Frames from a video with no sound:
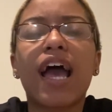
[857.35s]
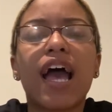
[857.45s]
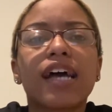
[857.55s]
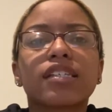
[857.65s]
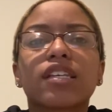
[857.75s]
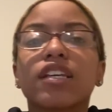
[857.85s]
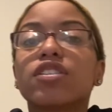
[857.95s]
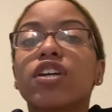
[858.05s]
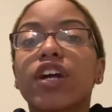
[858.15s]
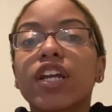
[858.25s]
asking, is
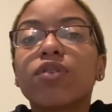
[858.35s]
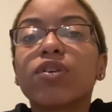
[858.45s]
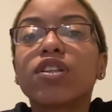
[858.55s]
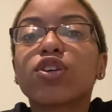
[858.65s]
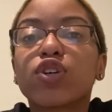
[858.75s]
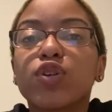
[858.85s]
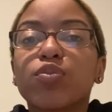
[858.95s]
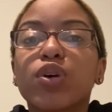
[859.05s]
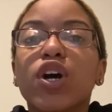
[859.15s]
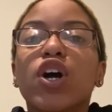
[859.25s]
there anyone in the group